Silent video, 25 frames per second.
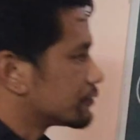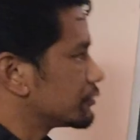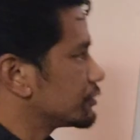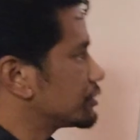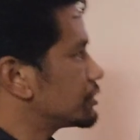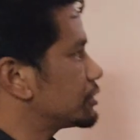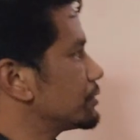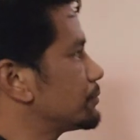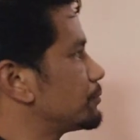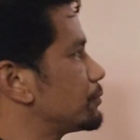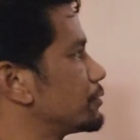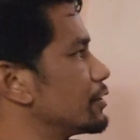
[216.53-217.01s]

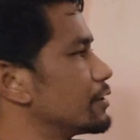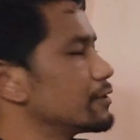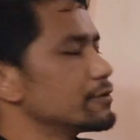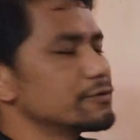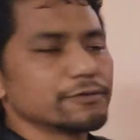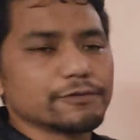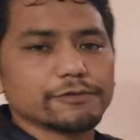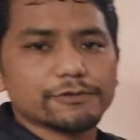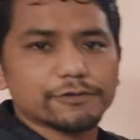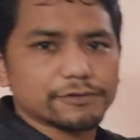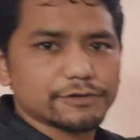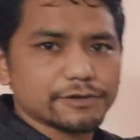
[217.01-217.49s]

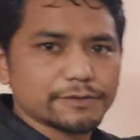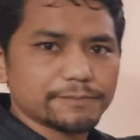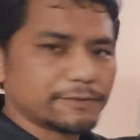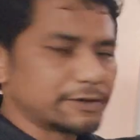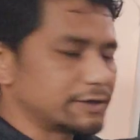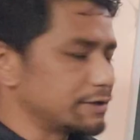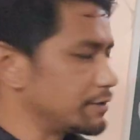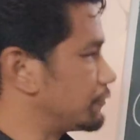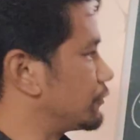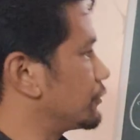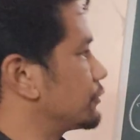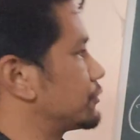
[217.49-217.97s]
recipient or the
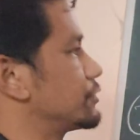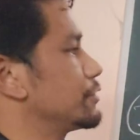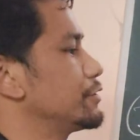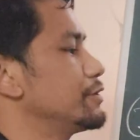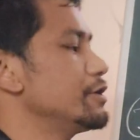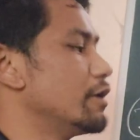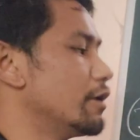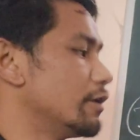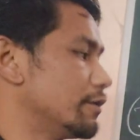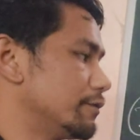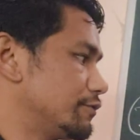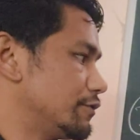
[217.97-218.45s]

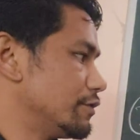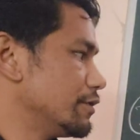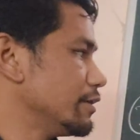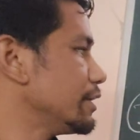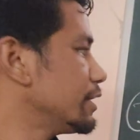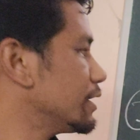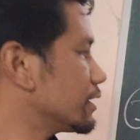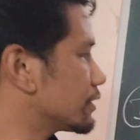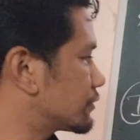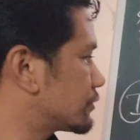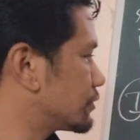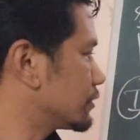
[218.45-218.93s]
beneficiary of the
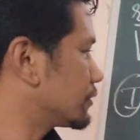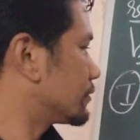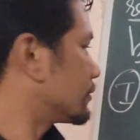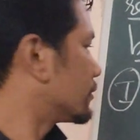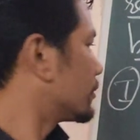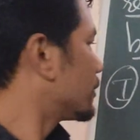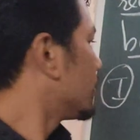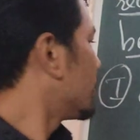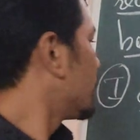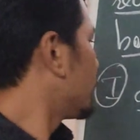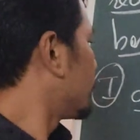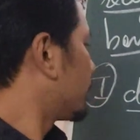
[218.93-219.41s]
action,
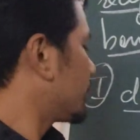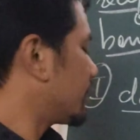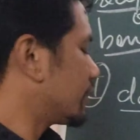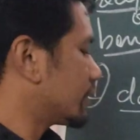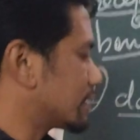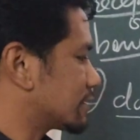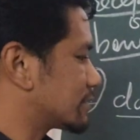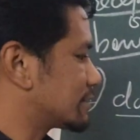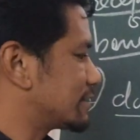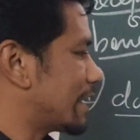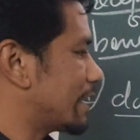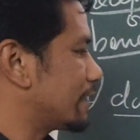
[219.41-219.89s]

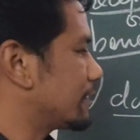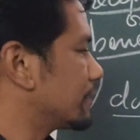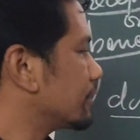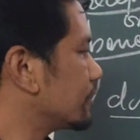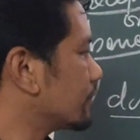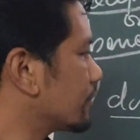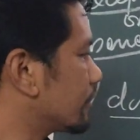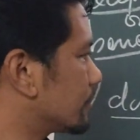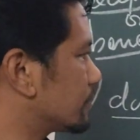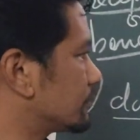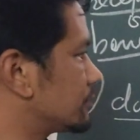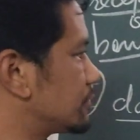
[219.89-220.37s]
whereas
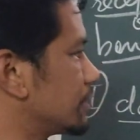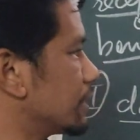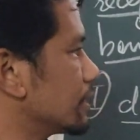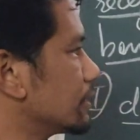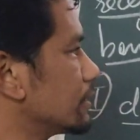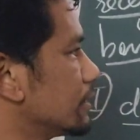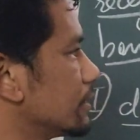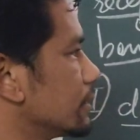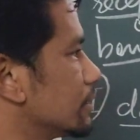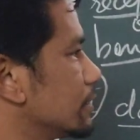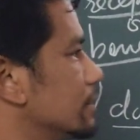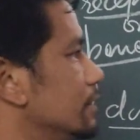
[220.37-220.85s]
direct
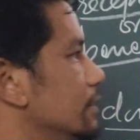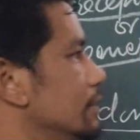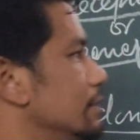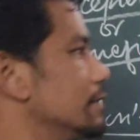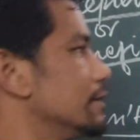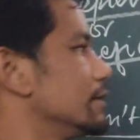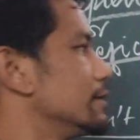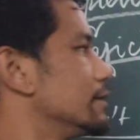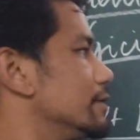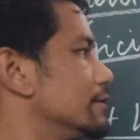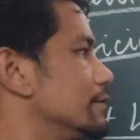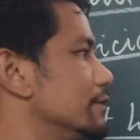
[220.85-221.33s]
object
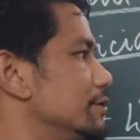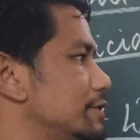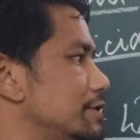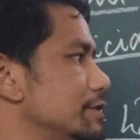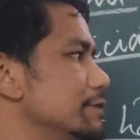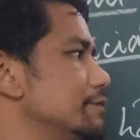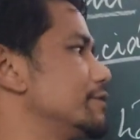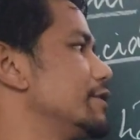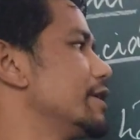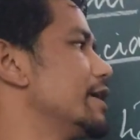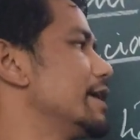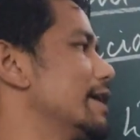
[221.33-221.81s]

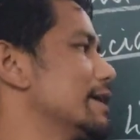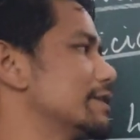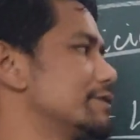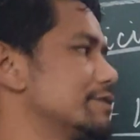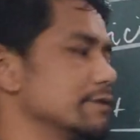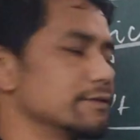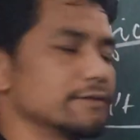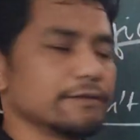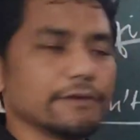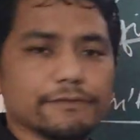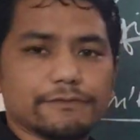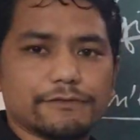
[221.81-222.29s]
receives the
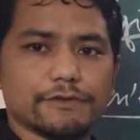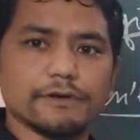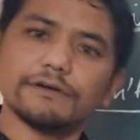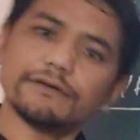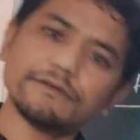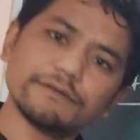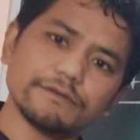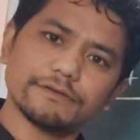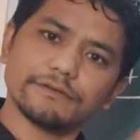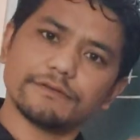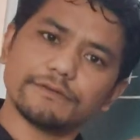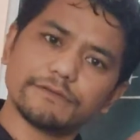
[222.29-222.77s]
action of the
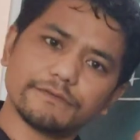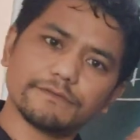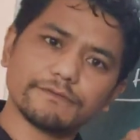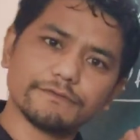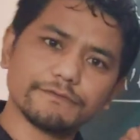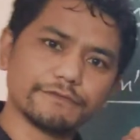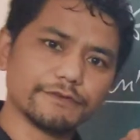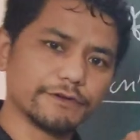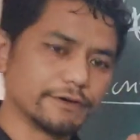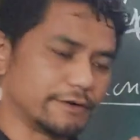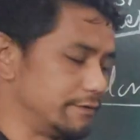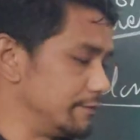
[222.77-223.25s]

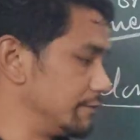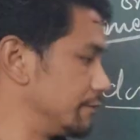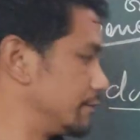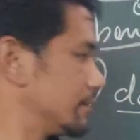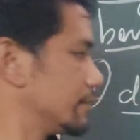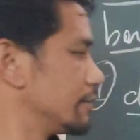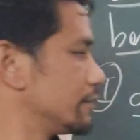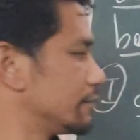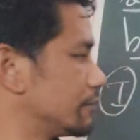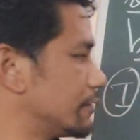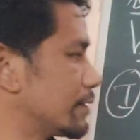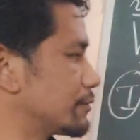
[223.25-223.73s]

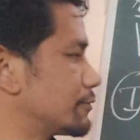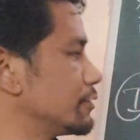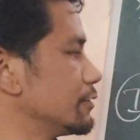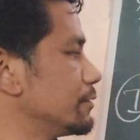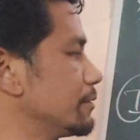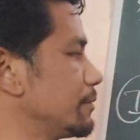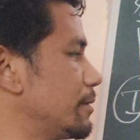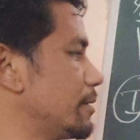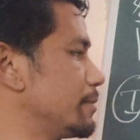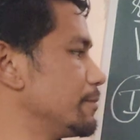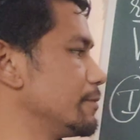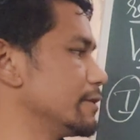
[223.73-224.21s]
verb. You have to
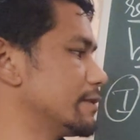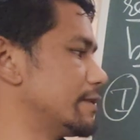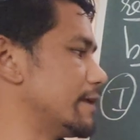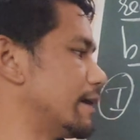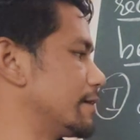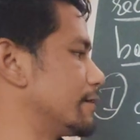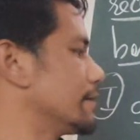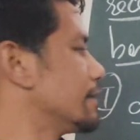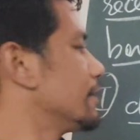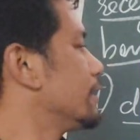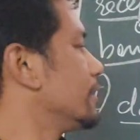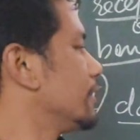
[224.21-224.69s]
remember
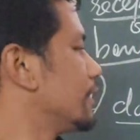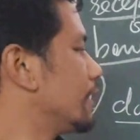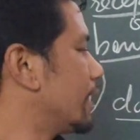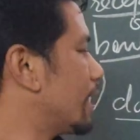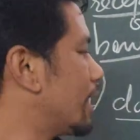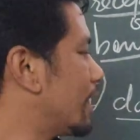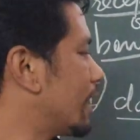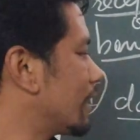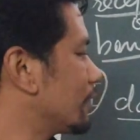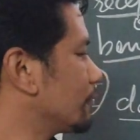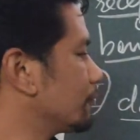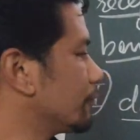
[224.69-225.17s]
that.
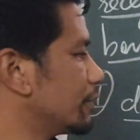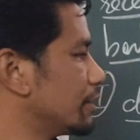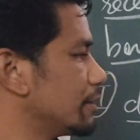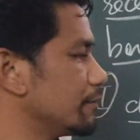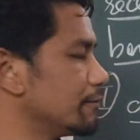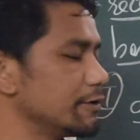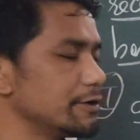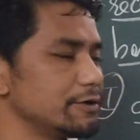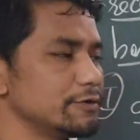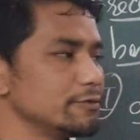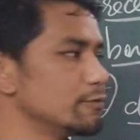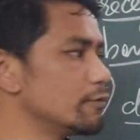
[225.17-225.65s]
And
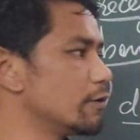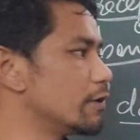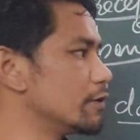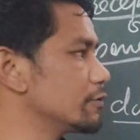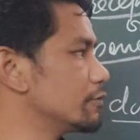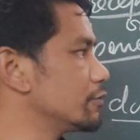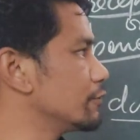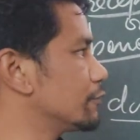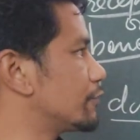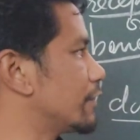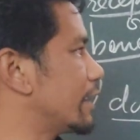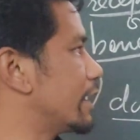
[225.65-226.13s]
whenever you
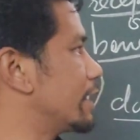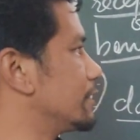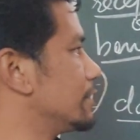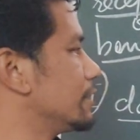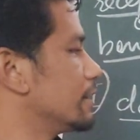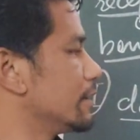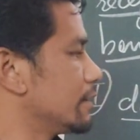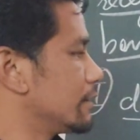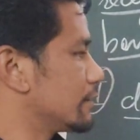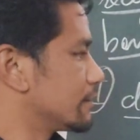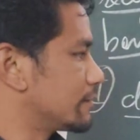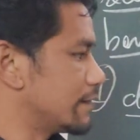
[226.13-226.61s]
want to
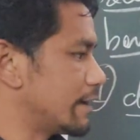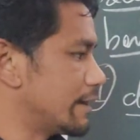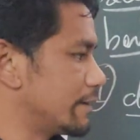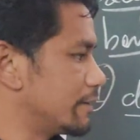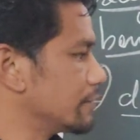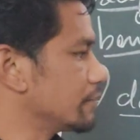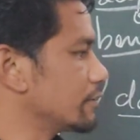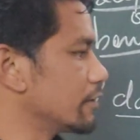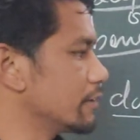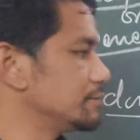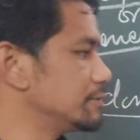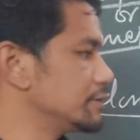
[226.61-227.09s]
find
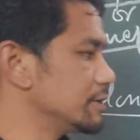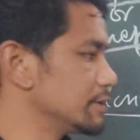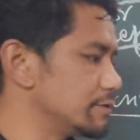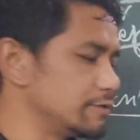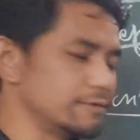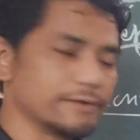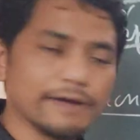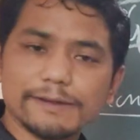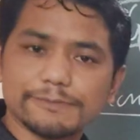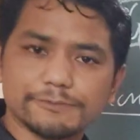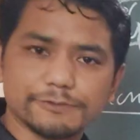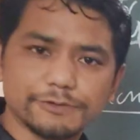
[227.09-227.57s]
direct
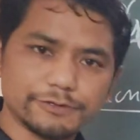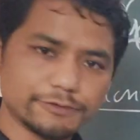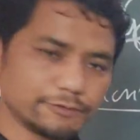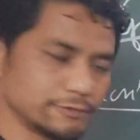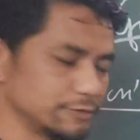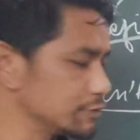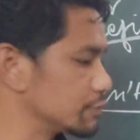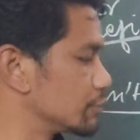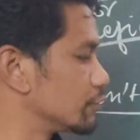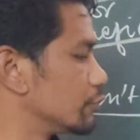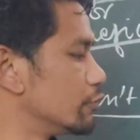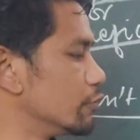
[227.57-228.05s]
object, you have to
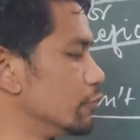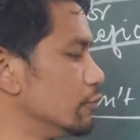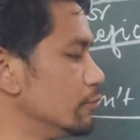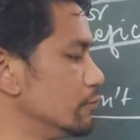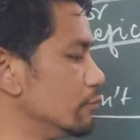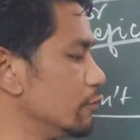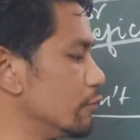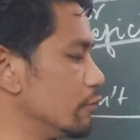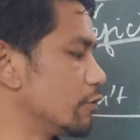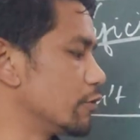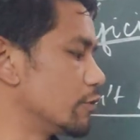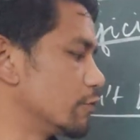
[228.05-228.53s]
use
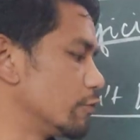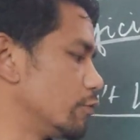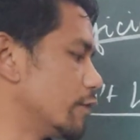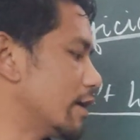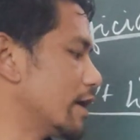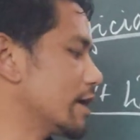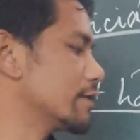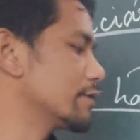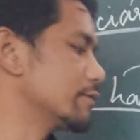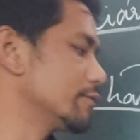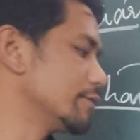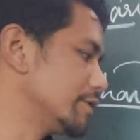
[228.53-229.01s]
whom or
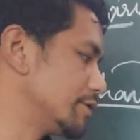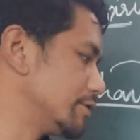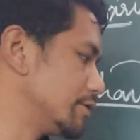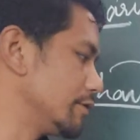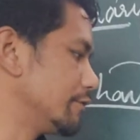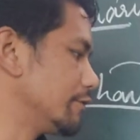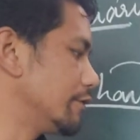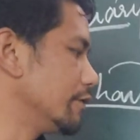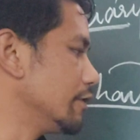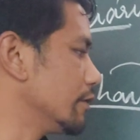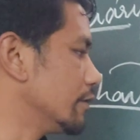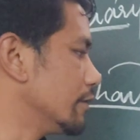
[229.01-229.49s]
what with
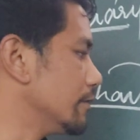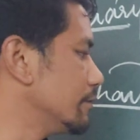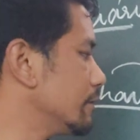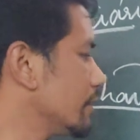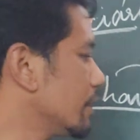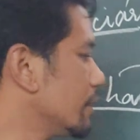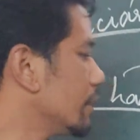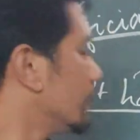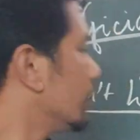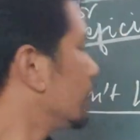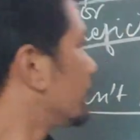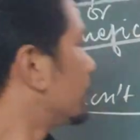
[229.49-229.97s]
the
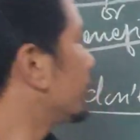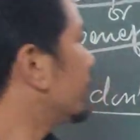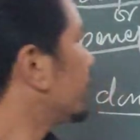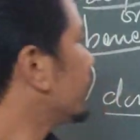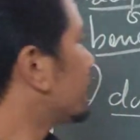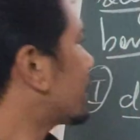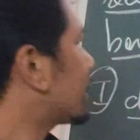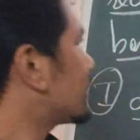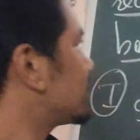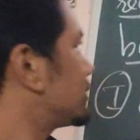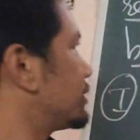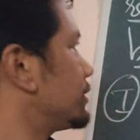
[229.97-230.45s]
verb,
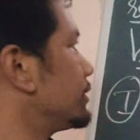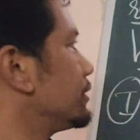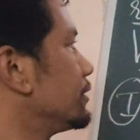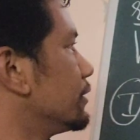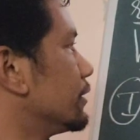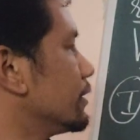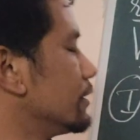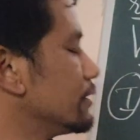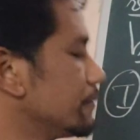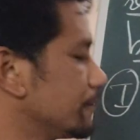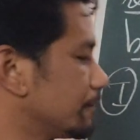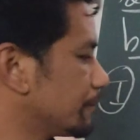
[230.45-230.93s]
whereas
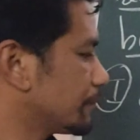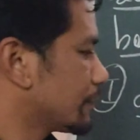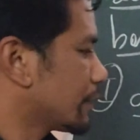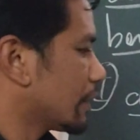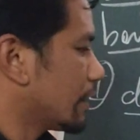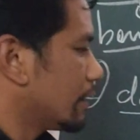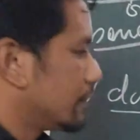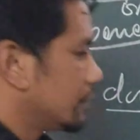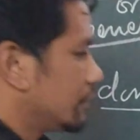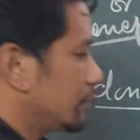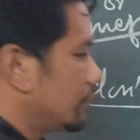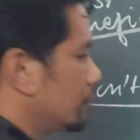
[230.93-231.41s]
here
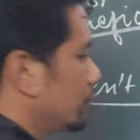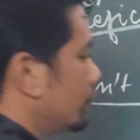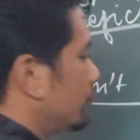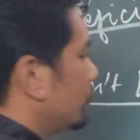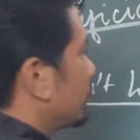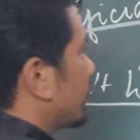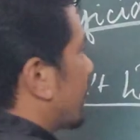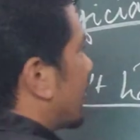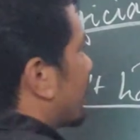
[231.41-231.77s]
you